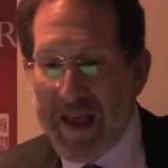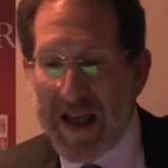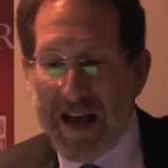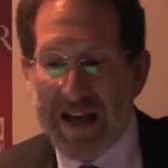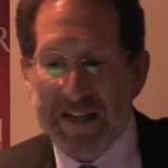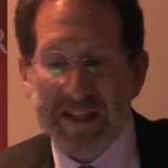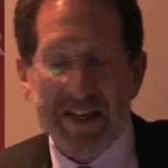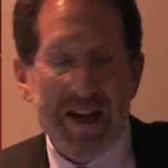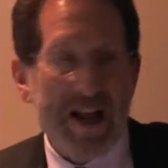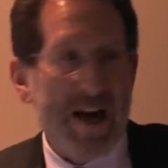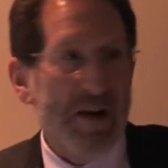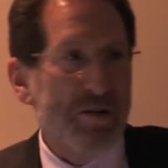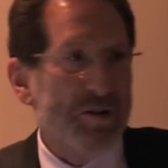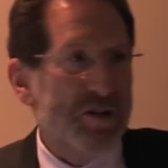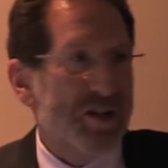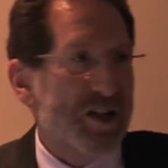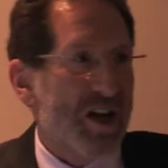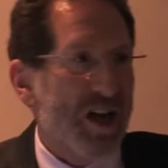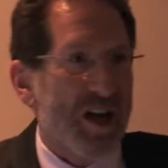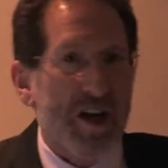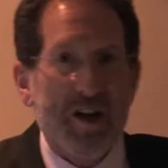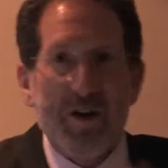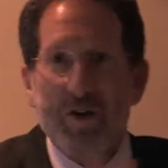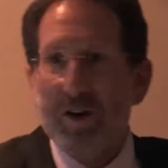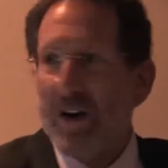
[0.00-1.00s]
As an
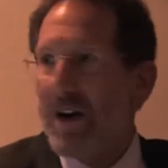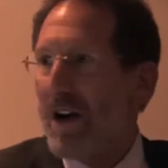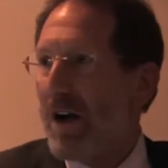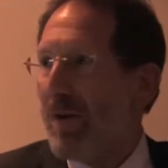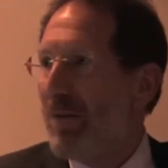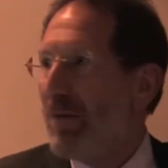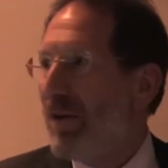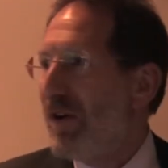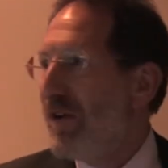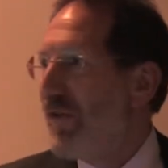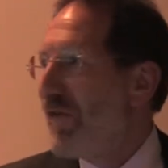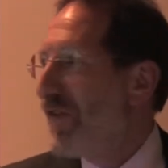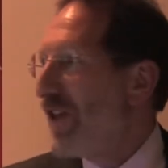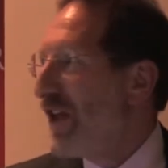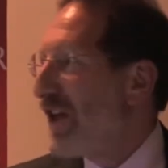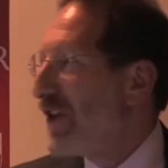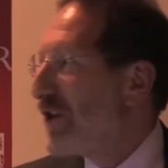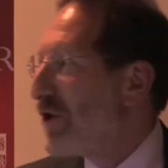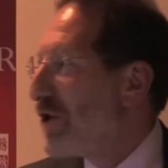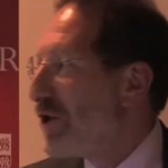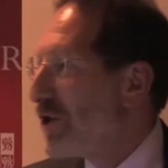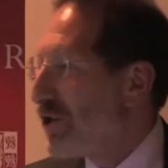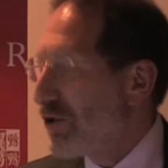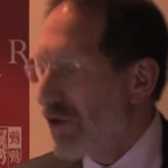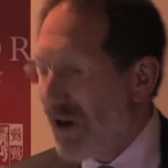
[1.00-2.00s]
outsider, a number of
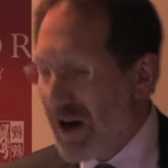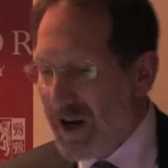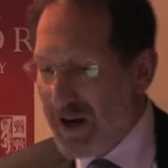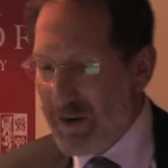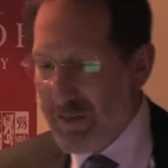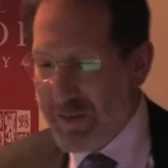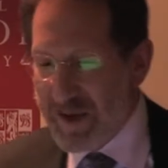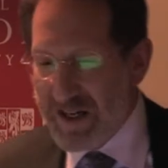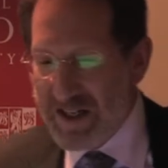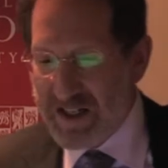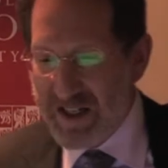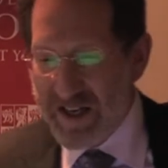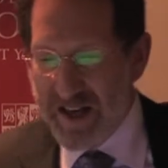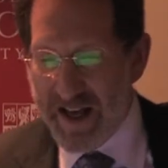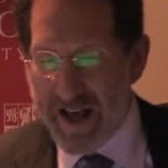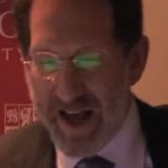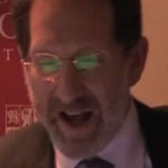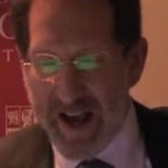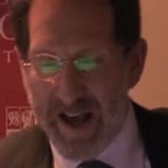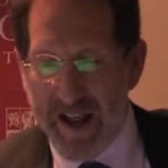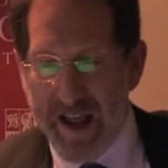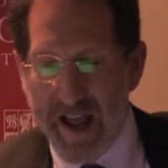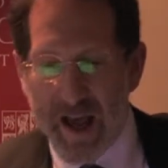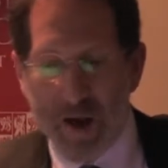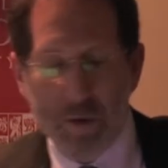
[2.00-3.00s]
things struck me
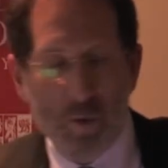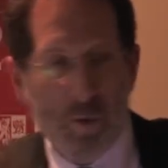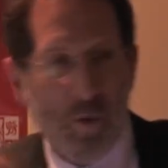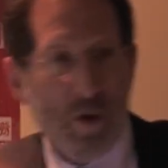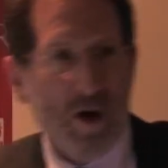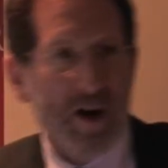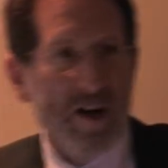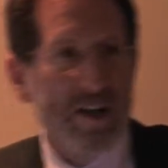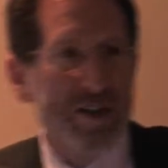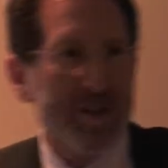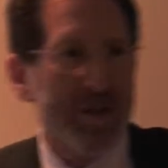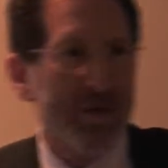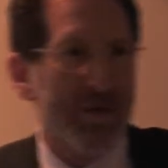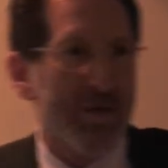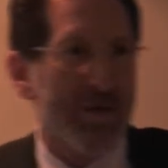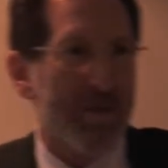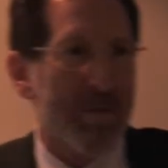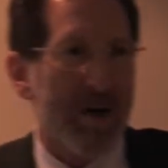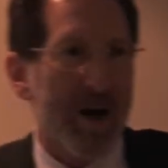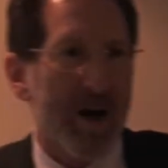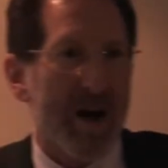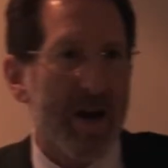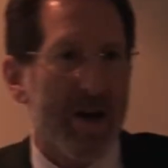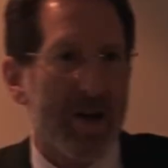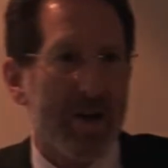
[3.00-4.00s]
today, and one is a
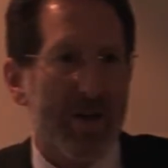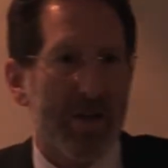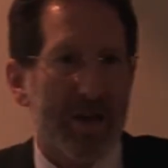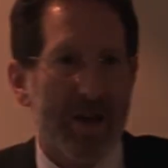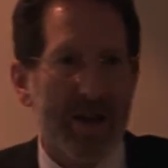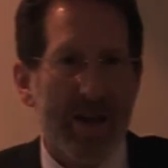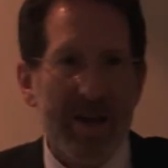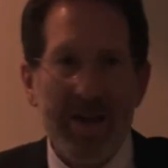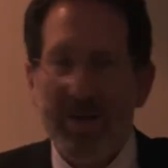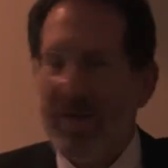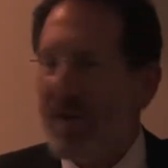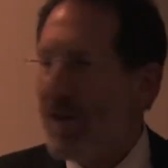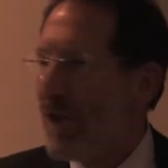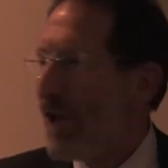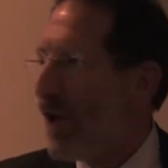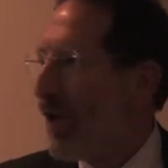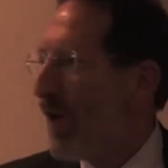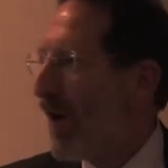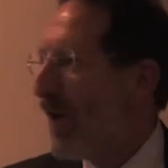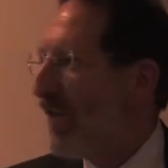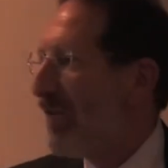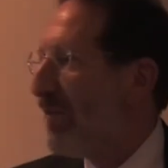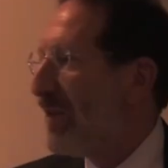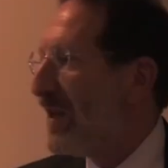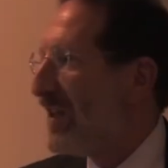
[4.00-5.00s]
reminder that even
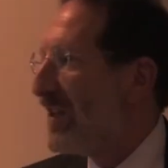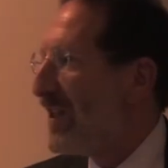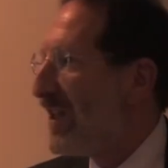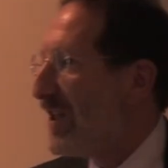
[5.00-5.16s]
though I've been